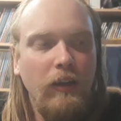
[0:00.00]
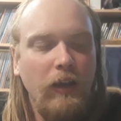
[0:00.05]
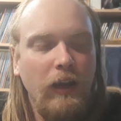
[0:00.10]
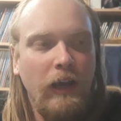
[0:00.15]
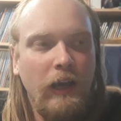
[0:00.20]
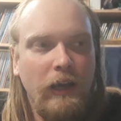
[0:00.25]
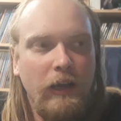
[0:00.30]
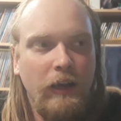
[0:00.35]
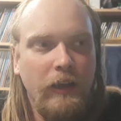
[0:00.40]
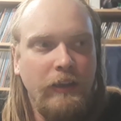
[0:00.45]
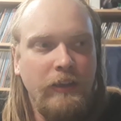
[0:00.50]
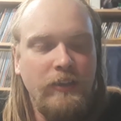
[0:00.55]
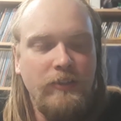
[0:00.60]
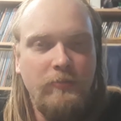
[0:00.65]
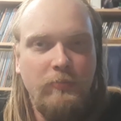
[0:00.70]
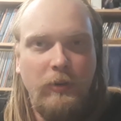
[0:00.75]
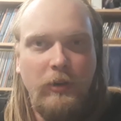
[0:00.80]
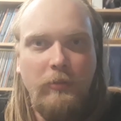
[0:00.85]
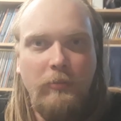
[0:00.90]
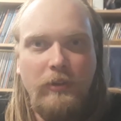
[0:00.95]
And he's
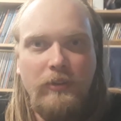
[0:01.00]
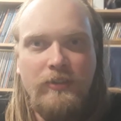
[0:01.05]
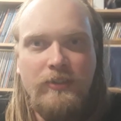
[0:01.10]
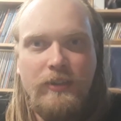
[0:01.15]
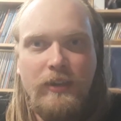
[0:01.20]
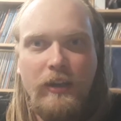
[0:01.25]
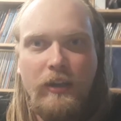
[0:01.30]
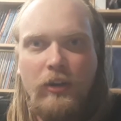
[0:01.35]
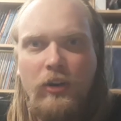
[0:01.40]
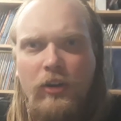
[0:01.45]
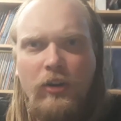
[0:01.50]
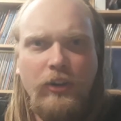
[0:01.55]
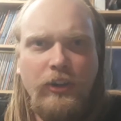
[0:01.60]
pretty much saying, "Oh,